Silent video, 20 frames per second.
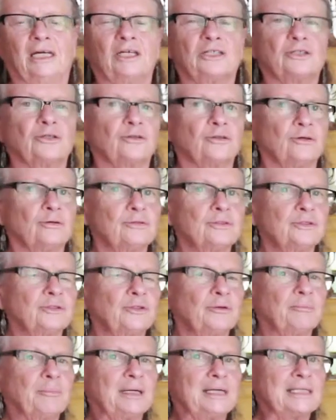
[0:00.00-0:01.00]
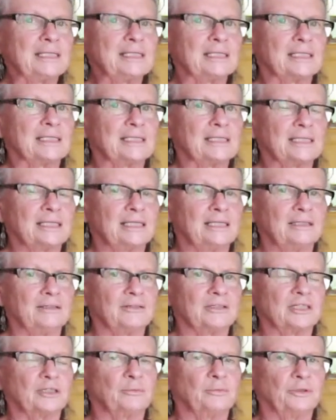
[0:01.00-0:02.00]
So those are the basic
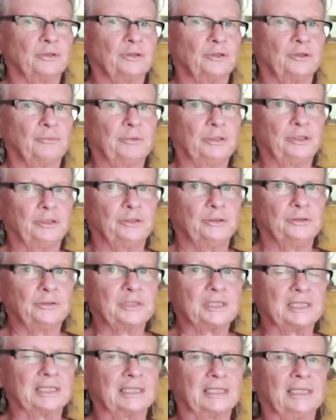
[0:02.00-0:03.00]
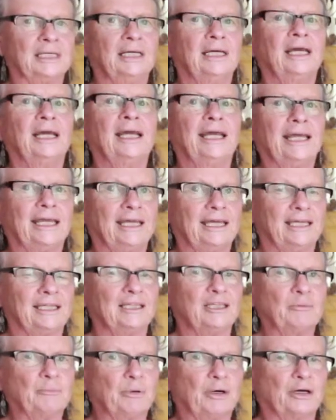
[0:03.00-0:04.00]
skills that we're going to be using in
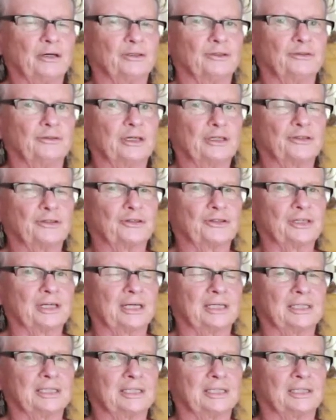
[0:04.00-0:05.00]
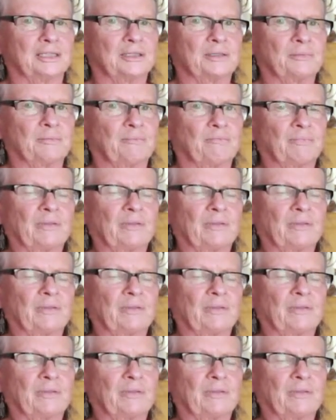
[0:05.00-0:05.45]
the partner exercises.